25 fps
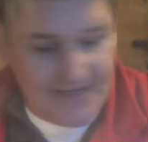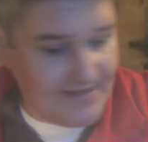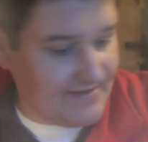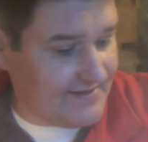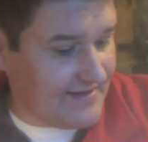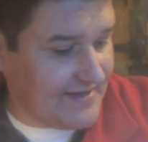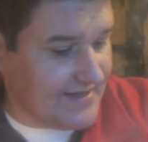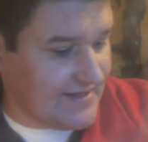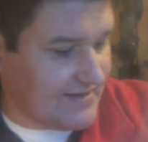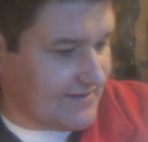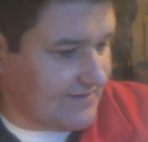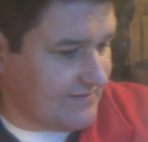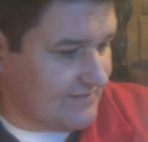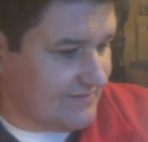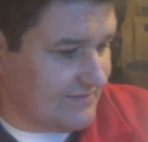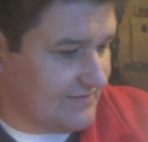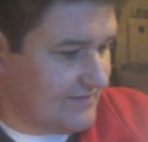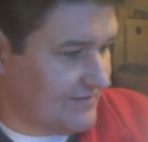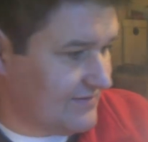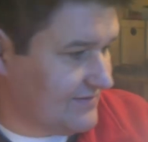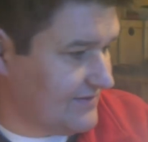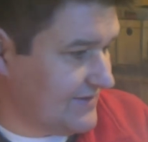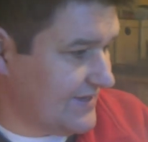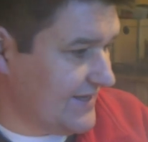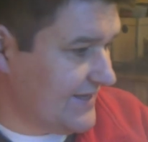I think.
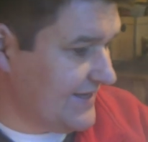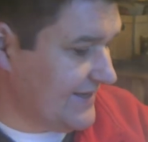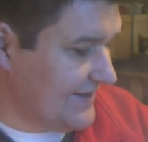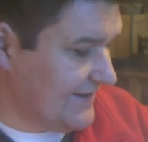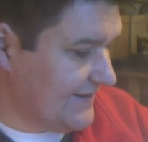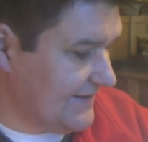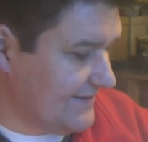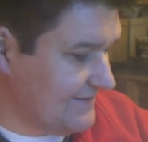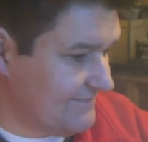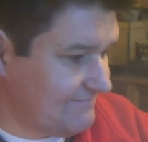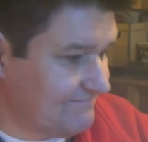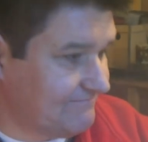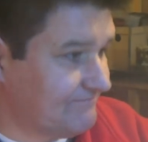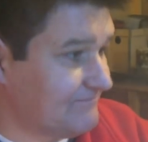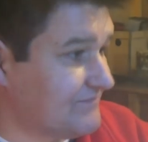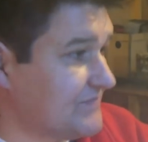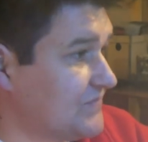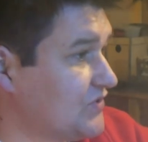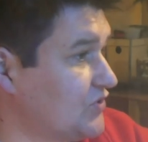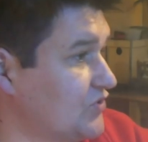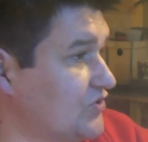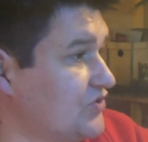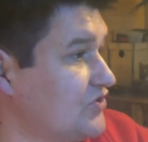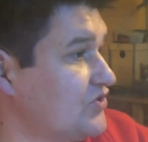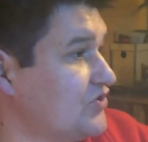
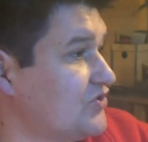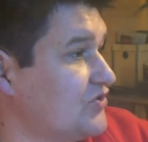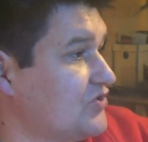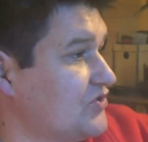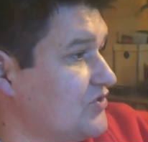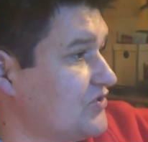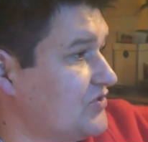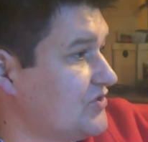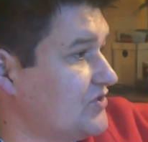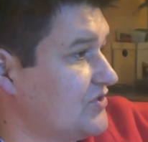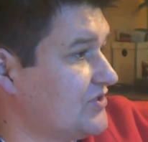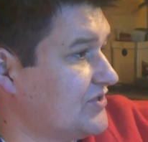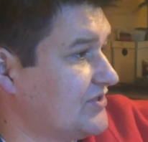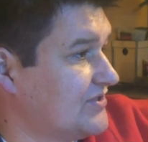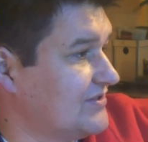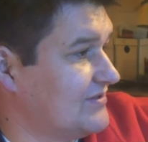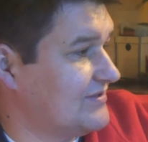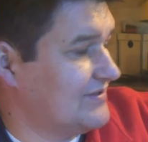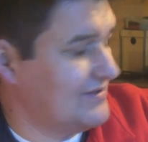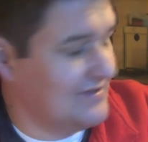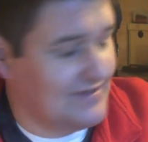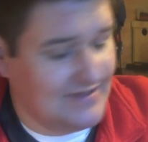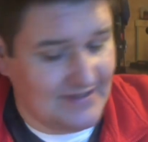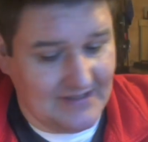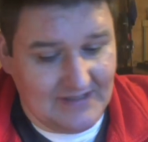Just.
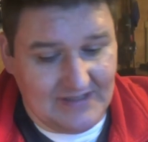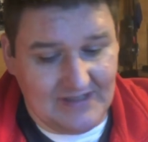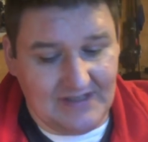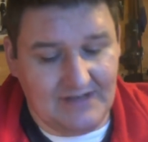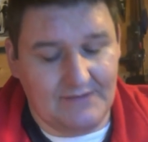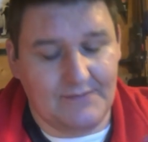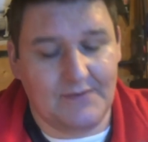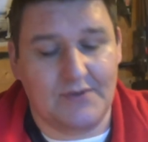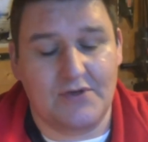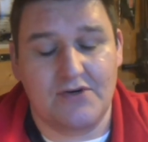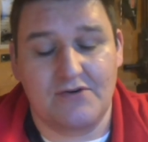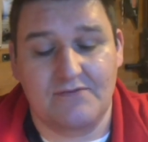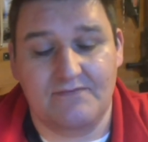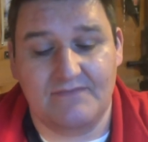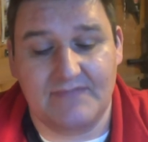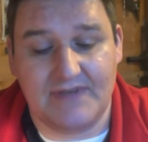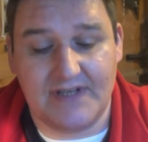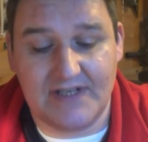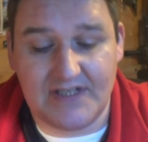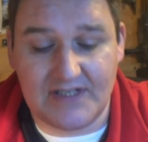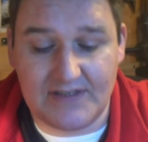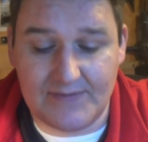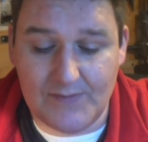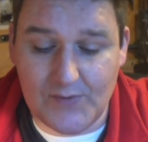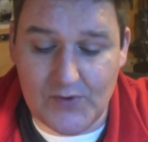There we go.
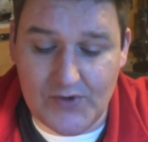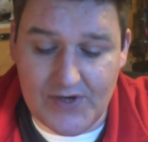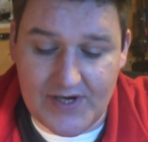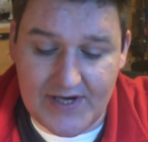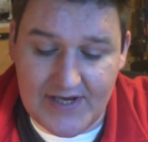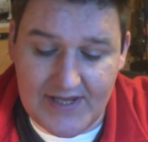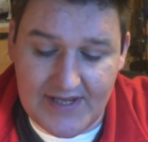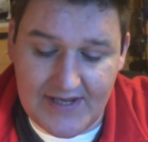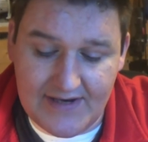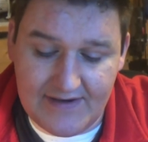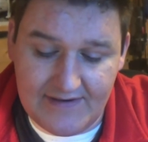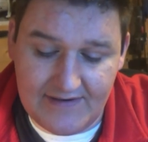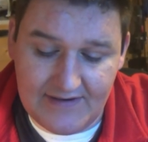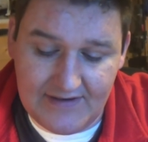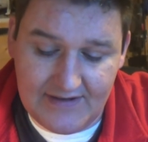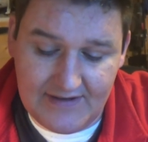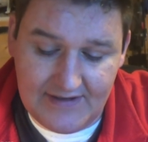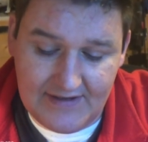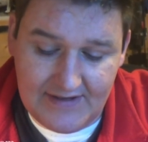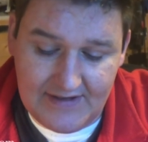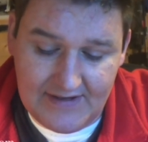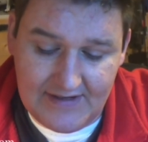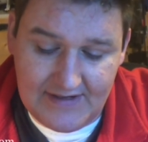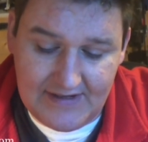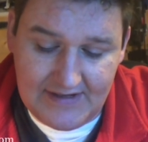Get some more in here.
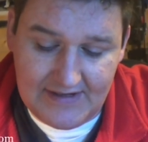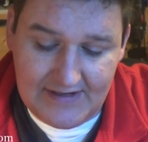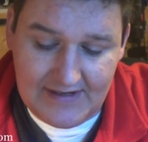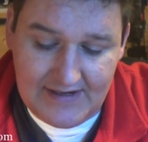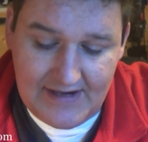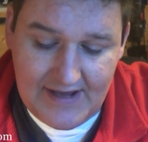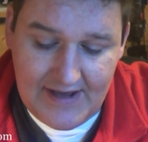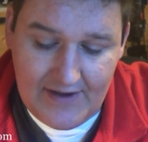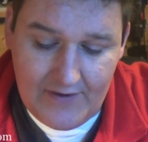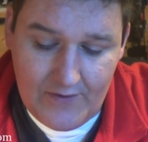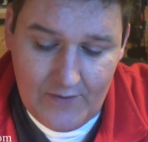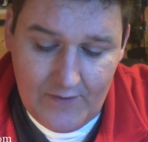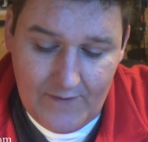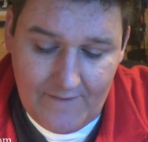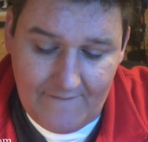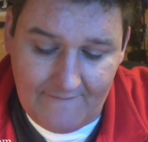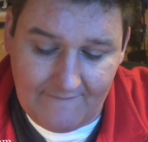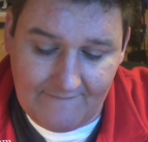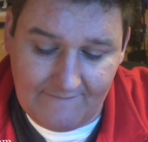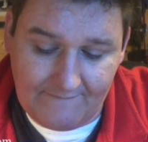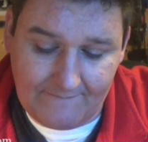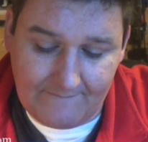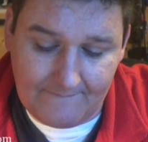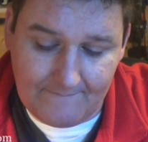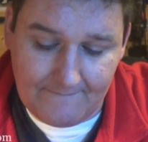Now,
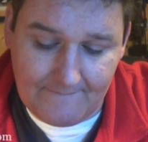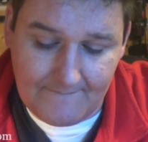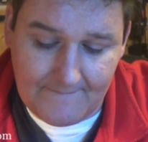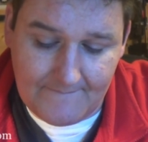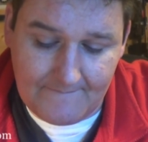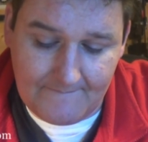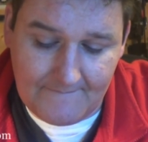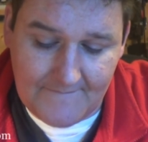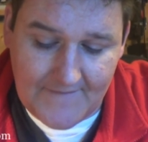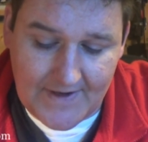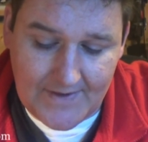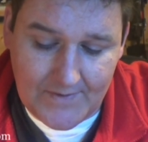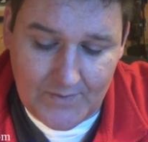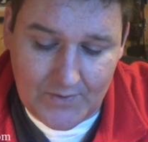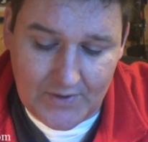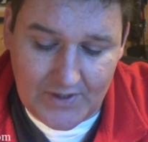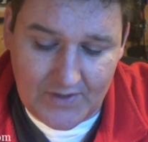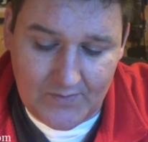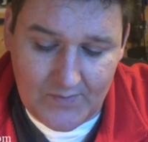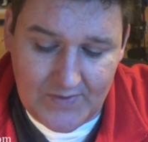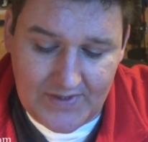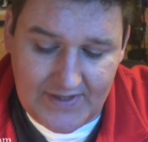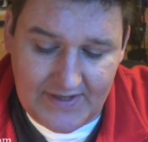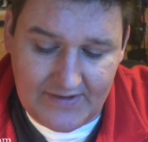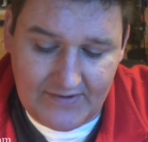what
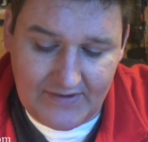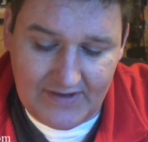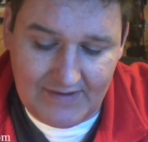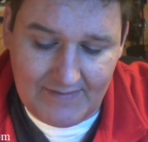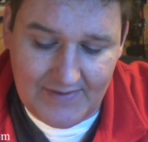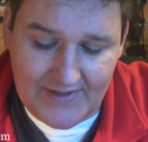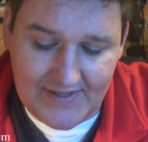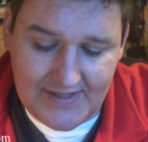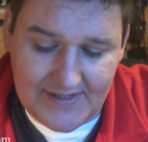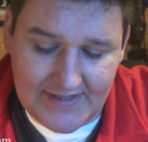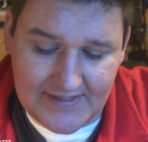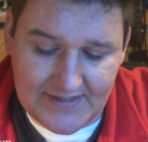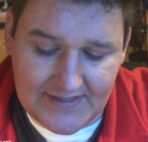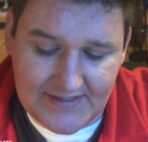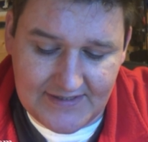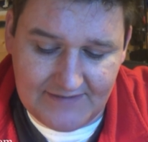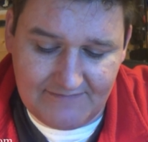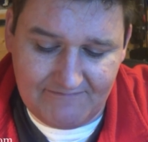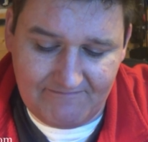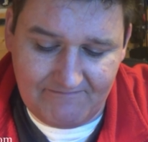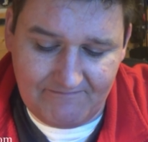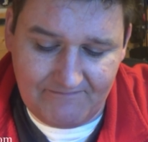can we tell you about this?